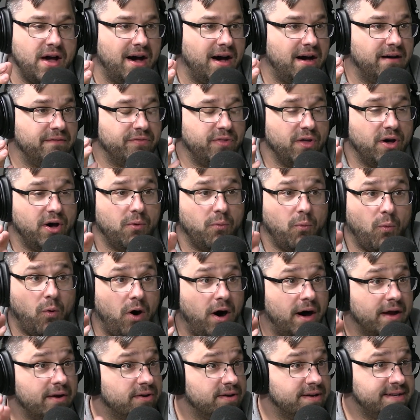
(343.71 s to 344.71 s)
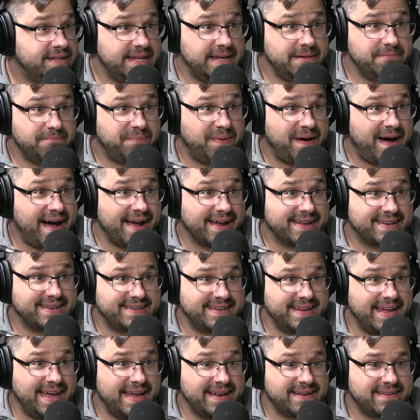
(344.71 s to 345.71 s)
of the Waterdeep box
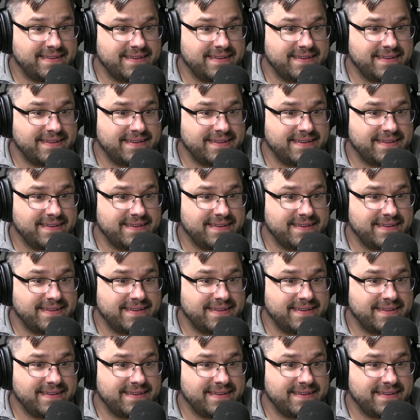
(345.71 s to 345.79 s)
set,